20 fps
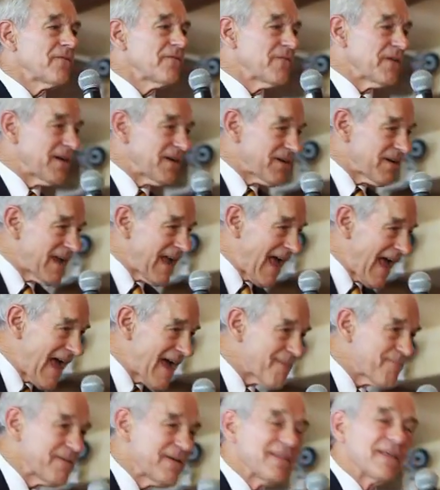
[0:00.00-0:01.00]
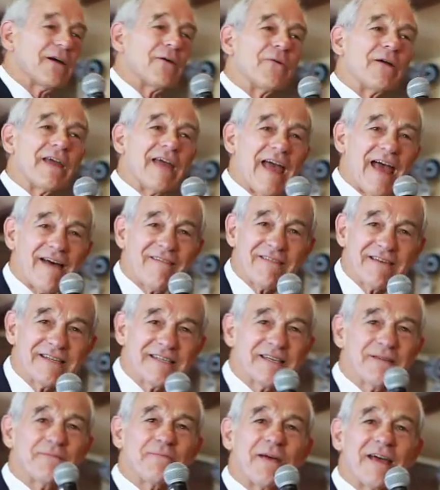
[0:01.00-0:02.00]
very happy that we have
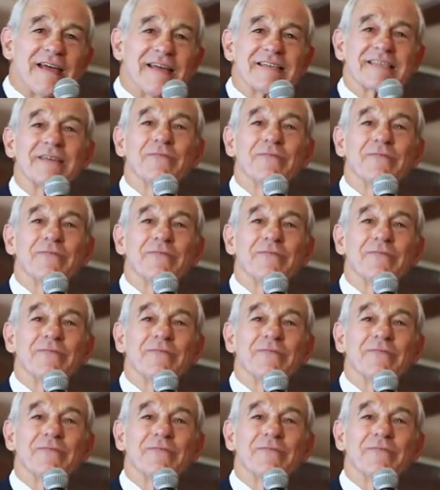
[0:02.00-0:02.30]
these debates